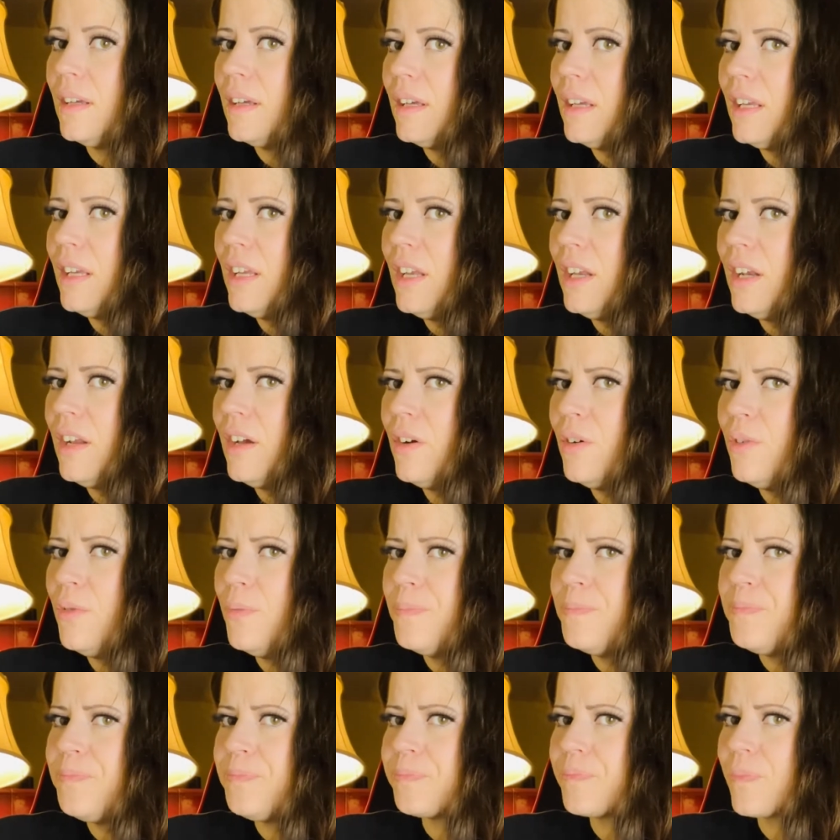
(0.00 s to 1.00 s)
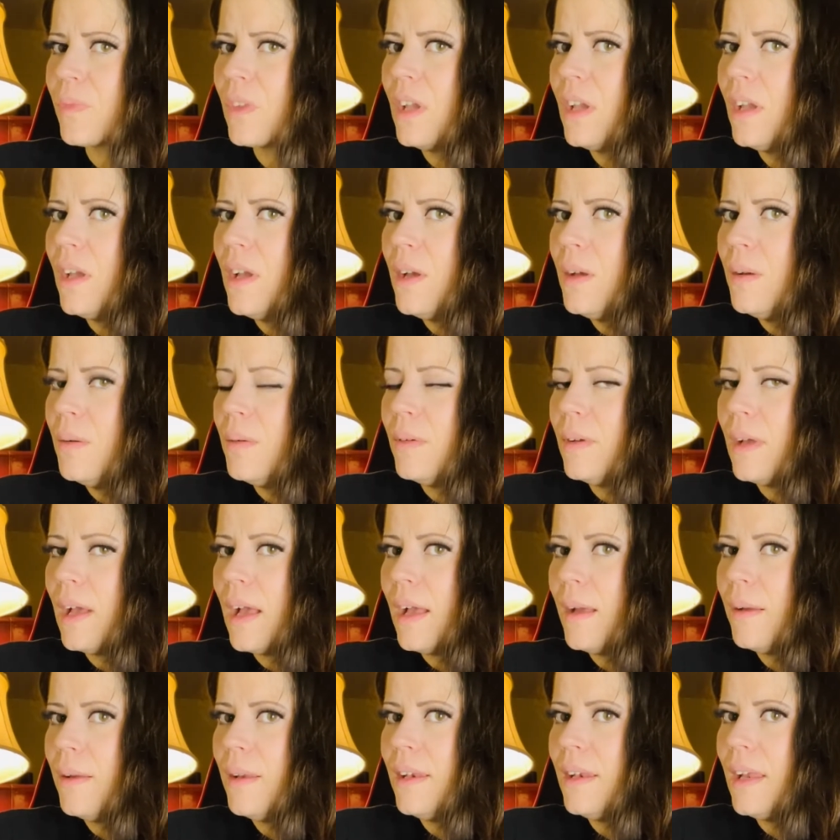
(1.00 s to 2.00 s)
you know?
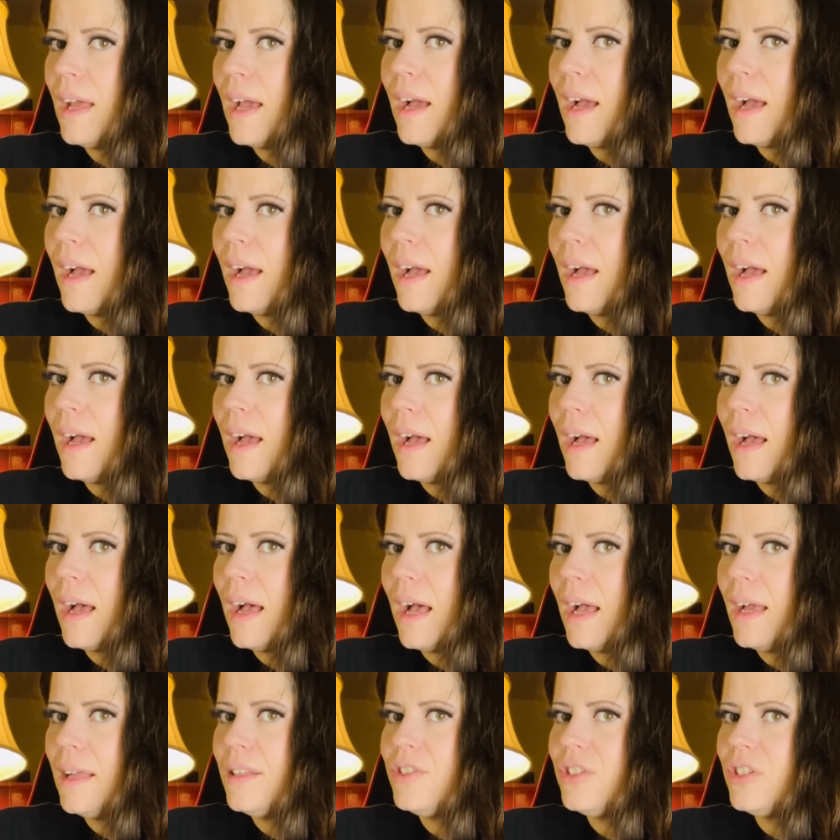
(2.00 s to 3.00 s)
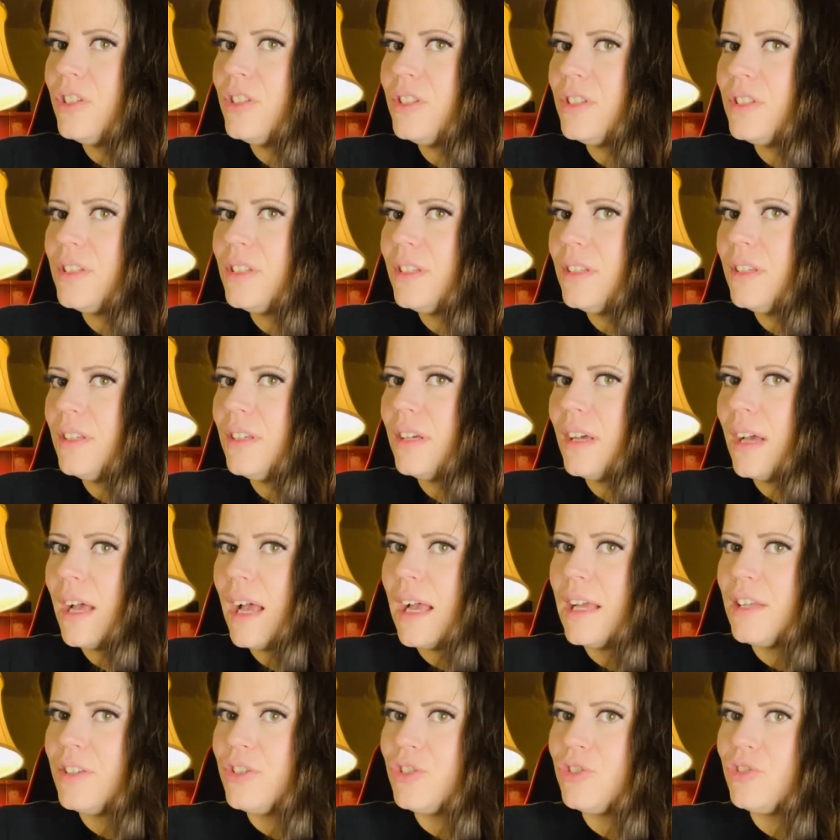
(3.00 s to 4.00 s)
And I
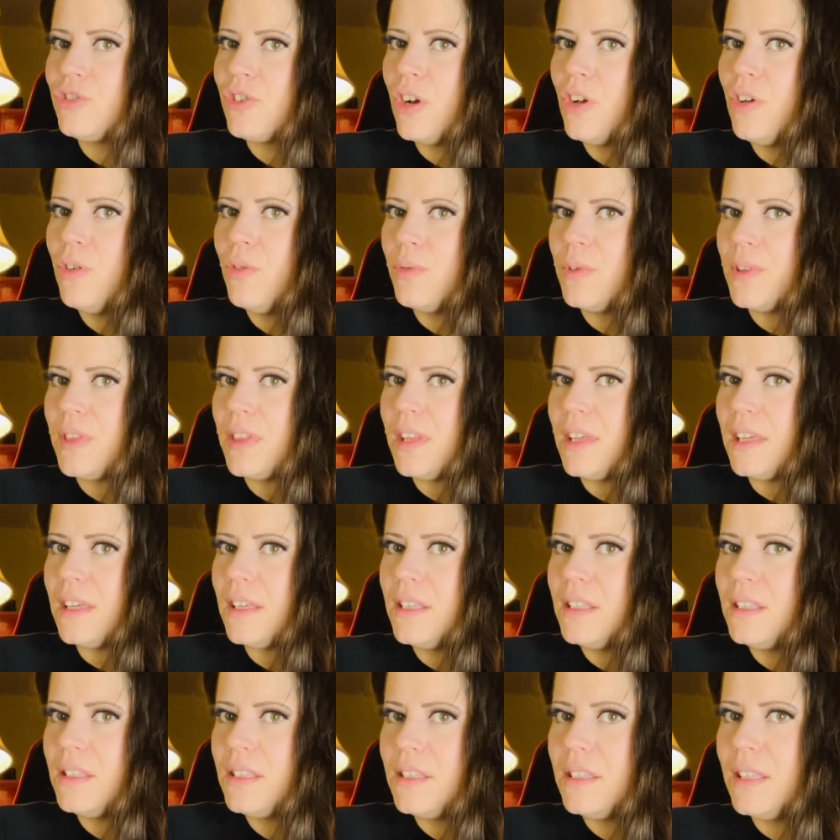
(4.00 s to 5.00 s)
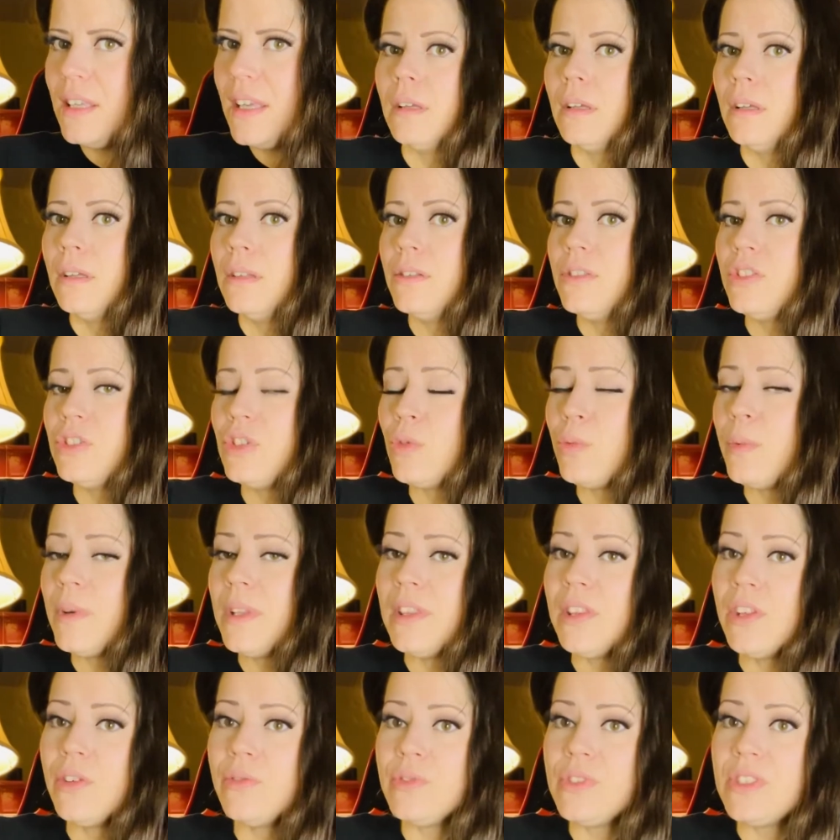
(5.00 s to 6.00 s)
struggle with this. So with
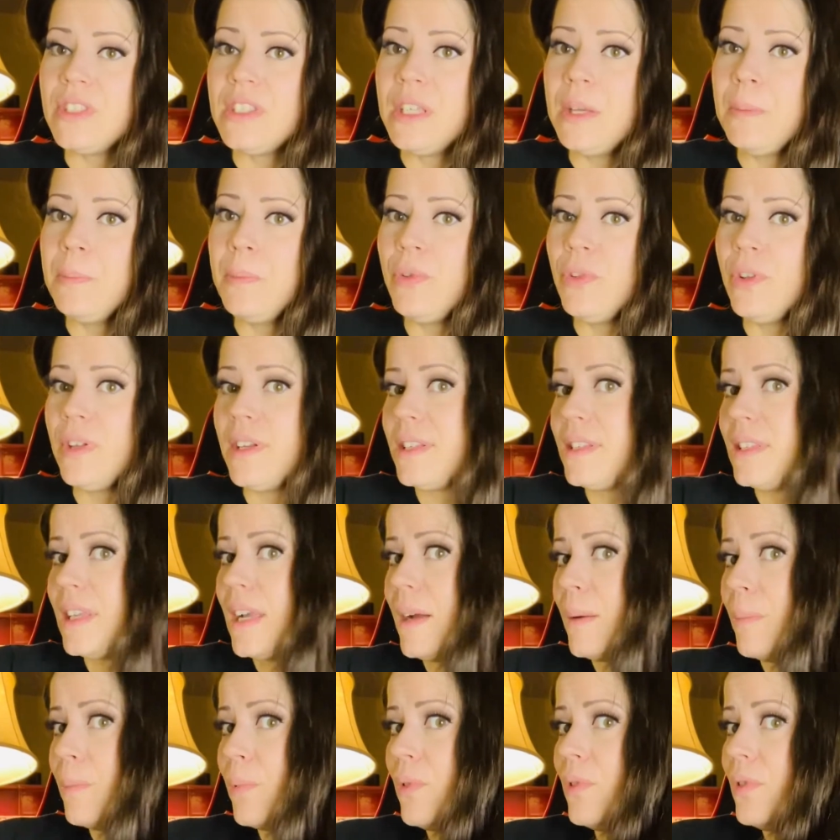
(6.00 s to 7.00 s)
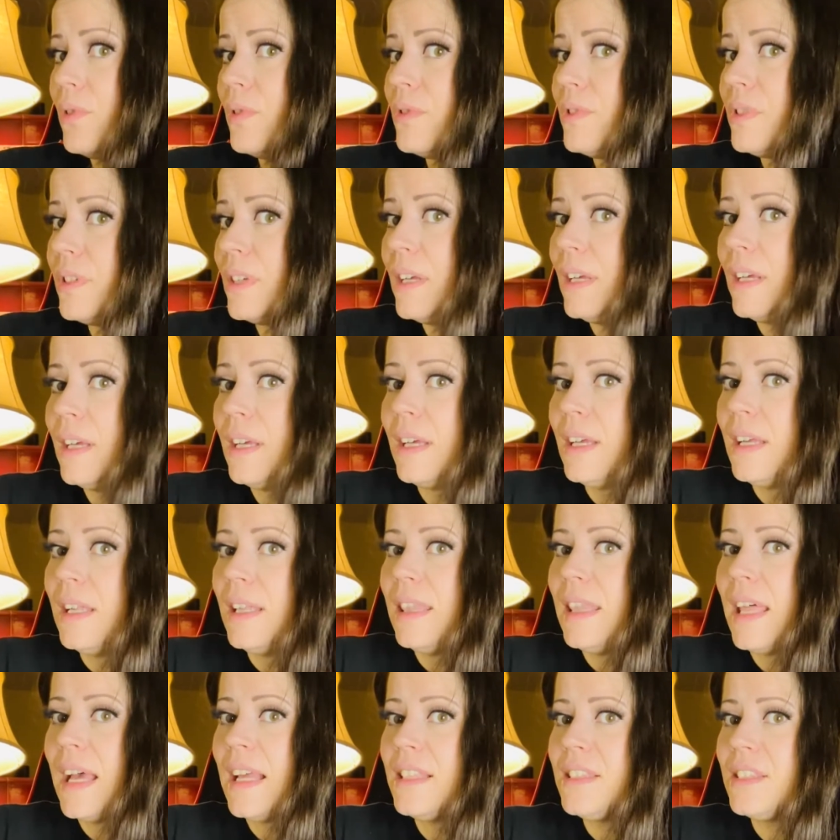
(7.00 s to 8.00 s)
those simple examples,
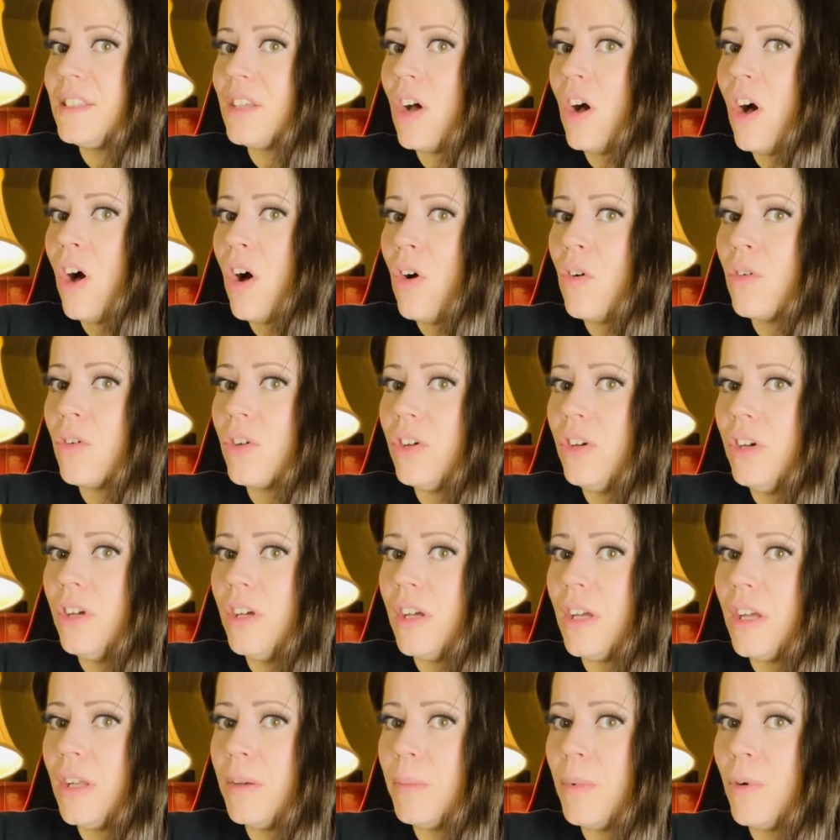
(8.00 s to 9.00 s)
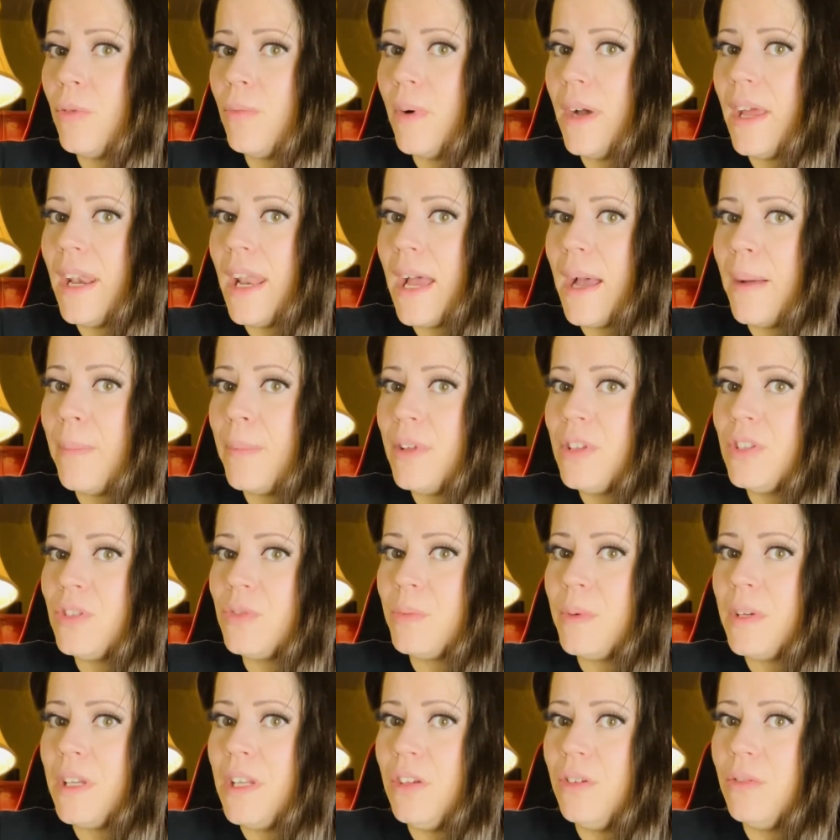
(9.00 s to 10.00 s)
that's all good, but what happens
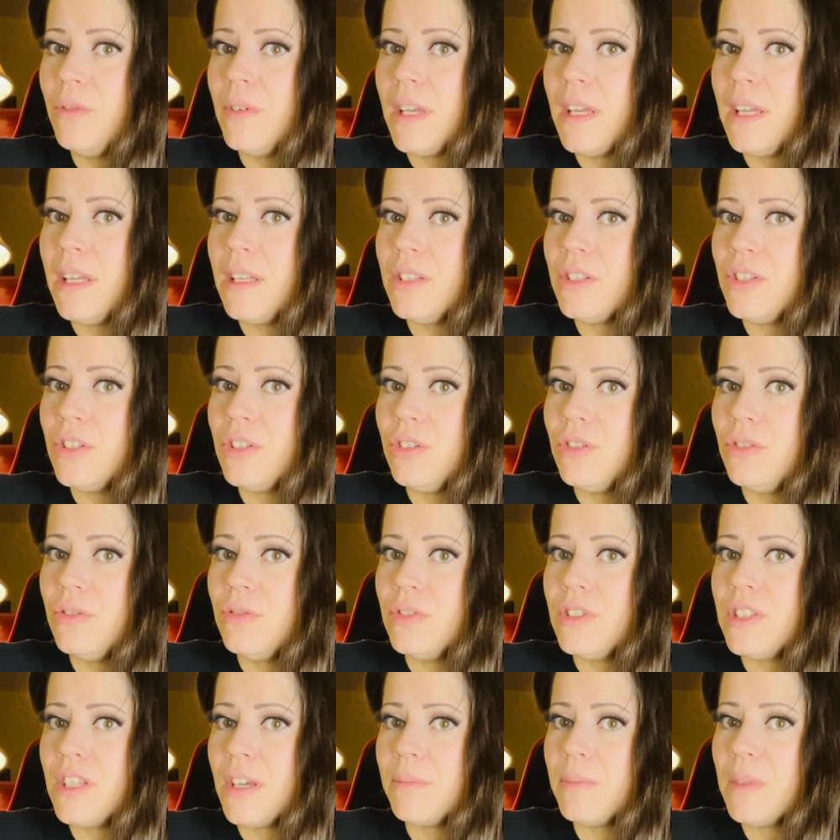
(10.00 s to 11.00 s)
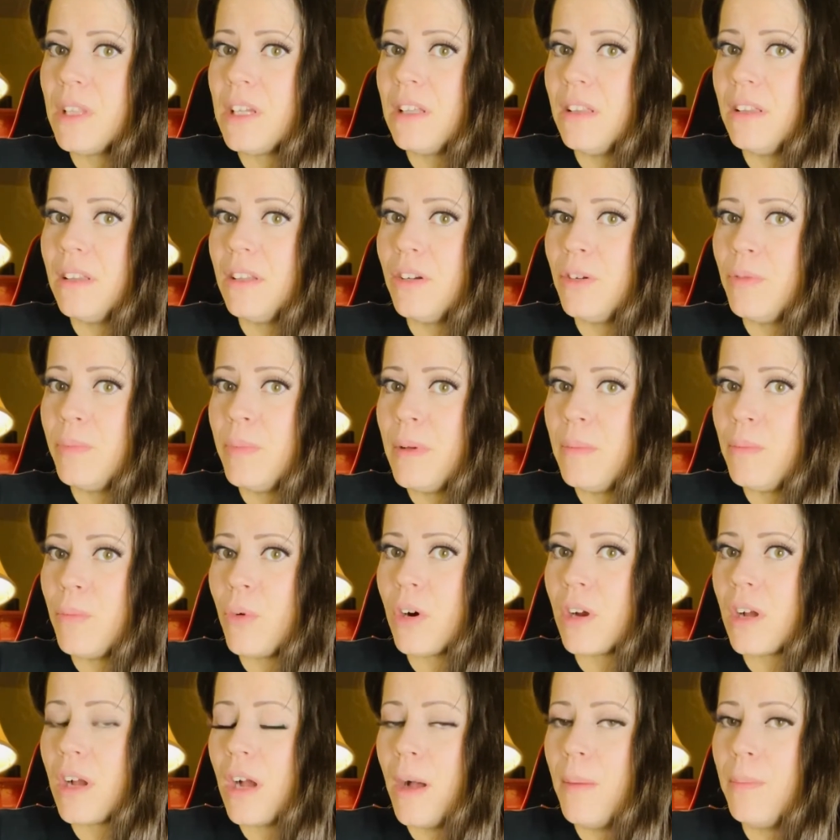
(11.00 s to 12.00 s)
when you get to something a little bit more
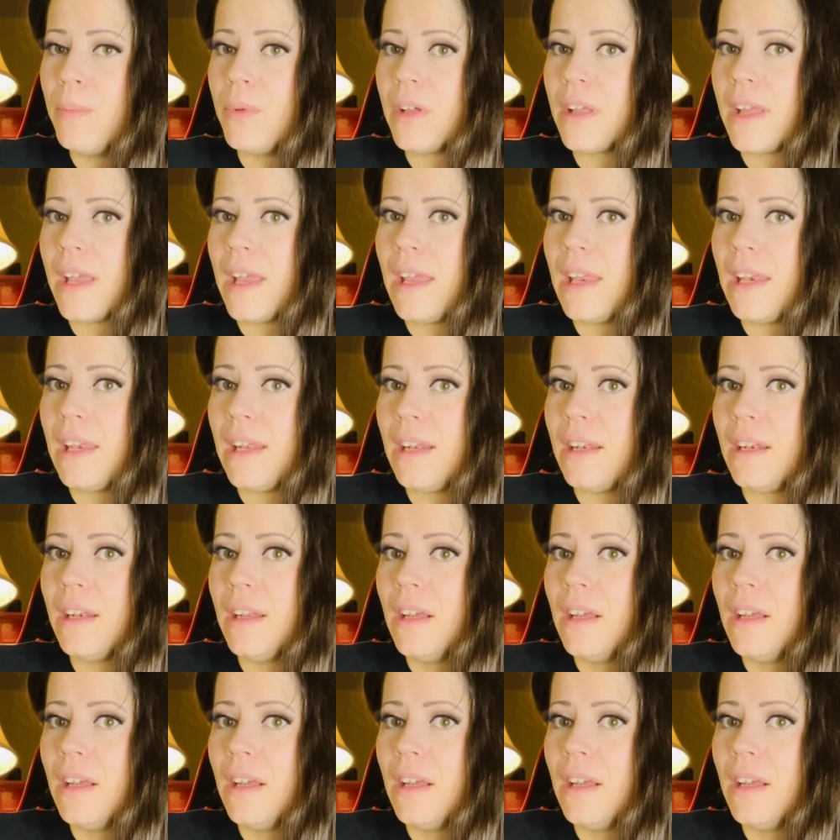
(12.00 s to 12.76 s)
complicated,